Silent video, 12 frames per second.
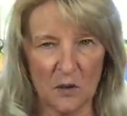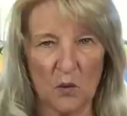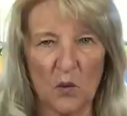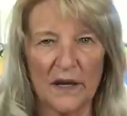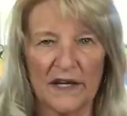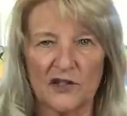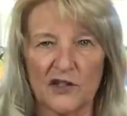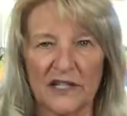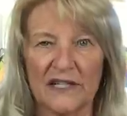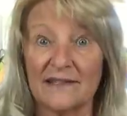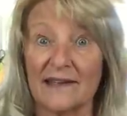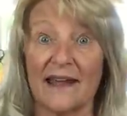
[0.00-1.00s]
which
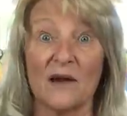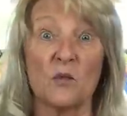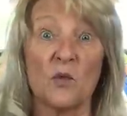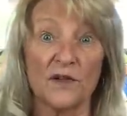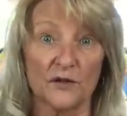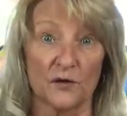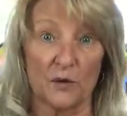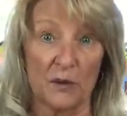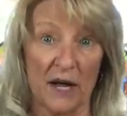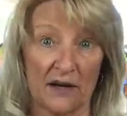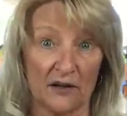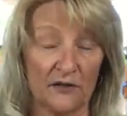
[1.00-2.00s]
is a wonderful
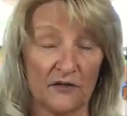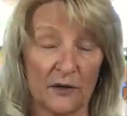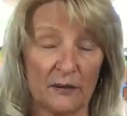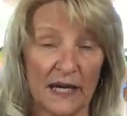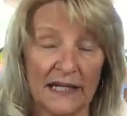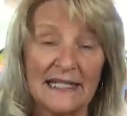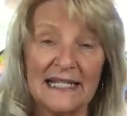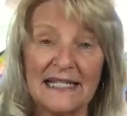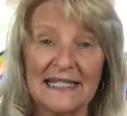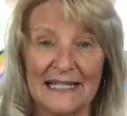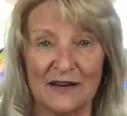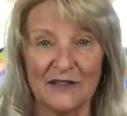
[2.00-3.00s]
pattern from nineteen
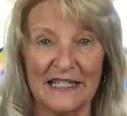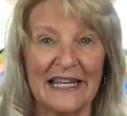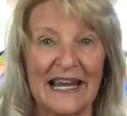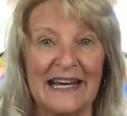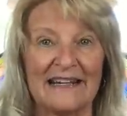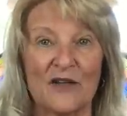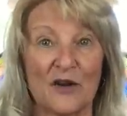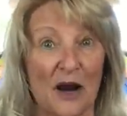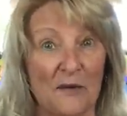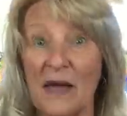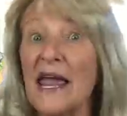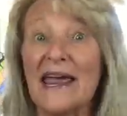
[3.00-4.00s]
seventy-eight that
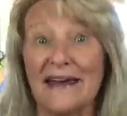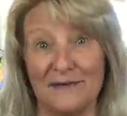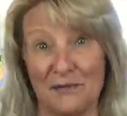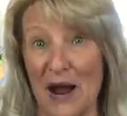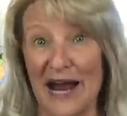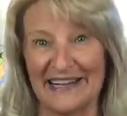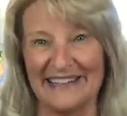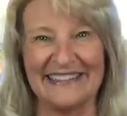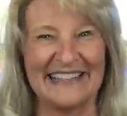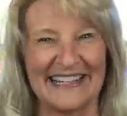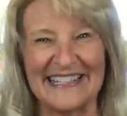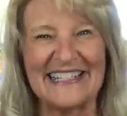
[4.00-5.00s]
I made back in
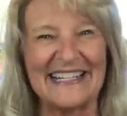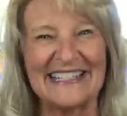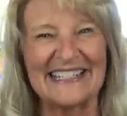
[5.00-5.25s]
nineteen